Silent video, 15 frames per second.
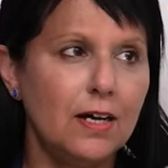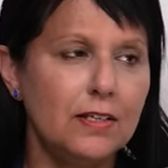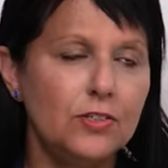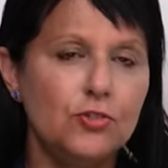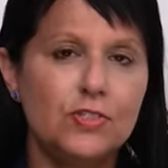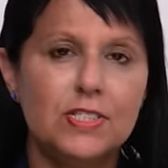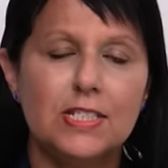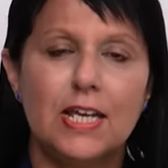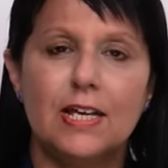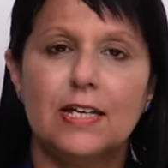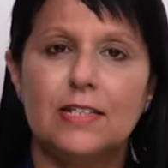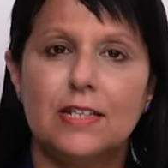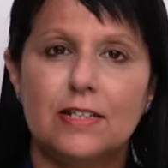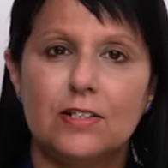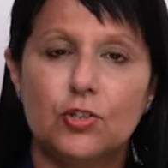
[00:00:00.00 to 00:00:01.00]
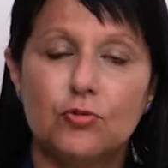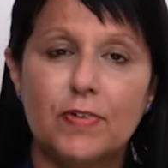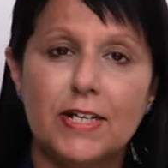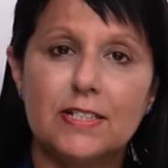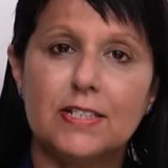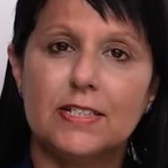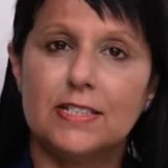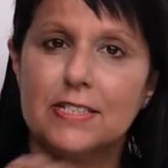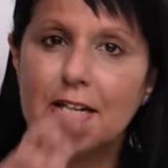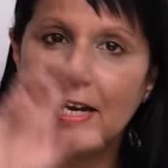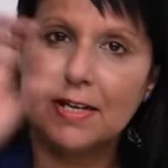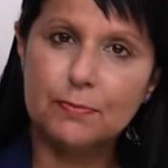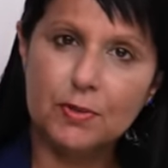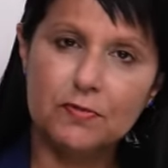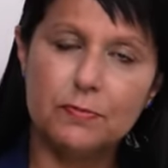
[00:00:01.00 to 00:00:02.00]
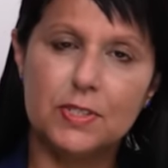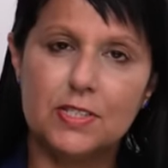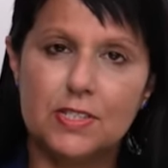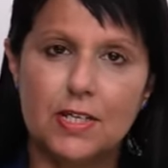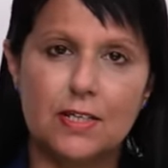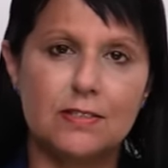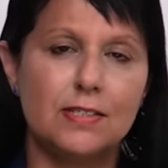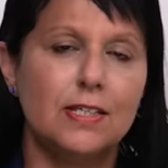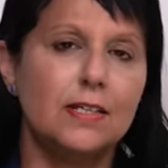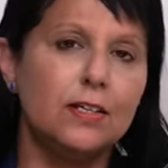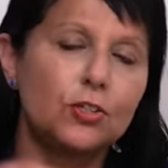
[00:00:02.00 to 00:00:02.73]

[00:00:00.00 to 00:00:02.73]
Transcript: understand and correct a type of mistakes,